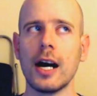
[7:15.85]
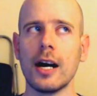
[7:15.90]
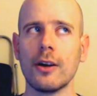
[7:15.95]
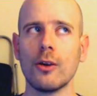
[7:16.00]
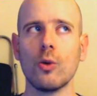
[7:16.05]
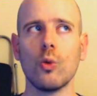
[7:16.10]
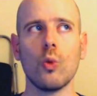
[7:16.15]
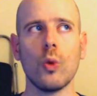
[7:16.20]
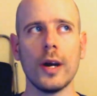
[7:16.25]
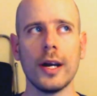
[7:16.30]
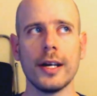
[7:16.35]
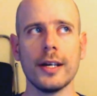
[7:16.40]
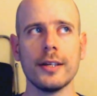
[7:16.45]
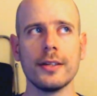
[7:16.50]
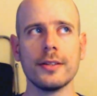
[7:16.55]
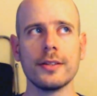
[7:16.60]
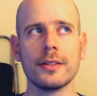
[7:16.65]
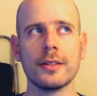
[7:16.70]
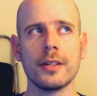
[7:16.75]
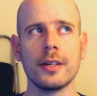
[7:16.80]
other
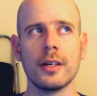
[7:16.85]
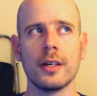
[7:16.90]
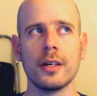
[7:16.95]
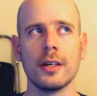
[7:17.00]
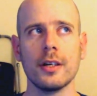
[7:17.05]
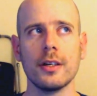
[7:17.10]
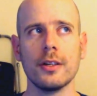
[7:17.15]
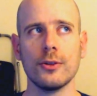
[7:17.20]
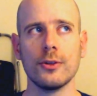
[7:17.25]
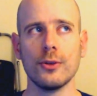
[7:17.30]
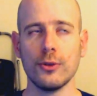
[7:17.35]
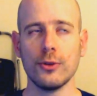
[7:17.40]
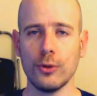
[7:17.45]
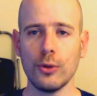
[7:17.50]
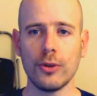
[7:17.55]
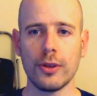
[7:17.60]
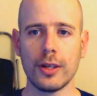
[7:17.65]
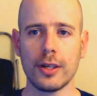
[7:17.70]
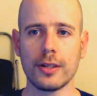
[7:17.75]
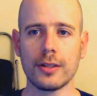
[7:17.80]
ways to
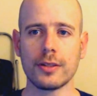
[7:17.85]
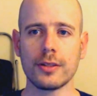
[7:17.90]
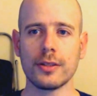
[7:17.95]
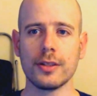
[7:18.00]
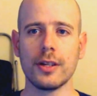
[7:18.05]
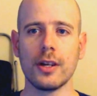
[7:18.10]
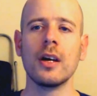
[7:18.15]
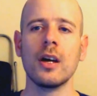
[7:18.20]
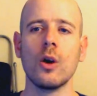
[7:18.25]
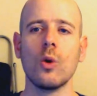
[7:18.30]
do this.